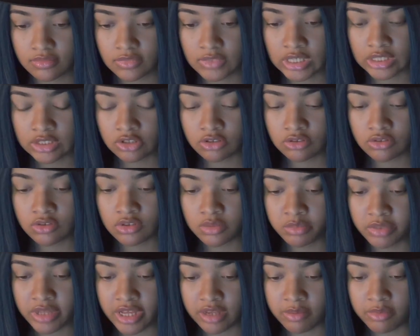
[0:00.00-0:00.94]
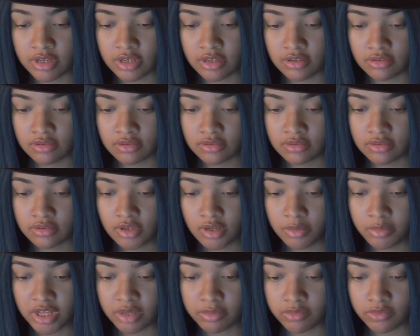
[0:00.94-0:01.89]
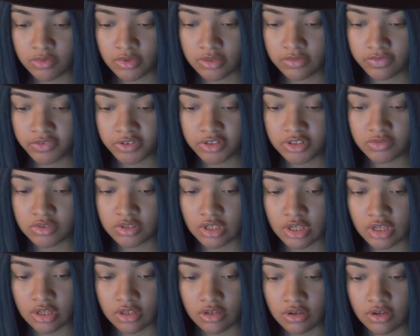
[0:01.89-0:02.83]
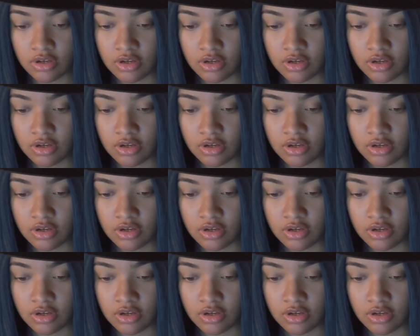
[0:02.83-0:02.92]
Also, you're a black man, a black boy, first one to get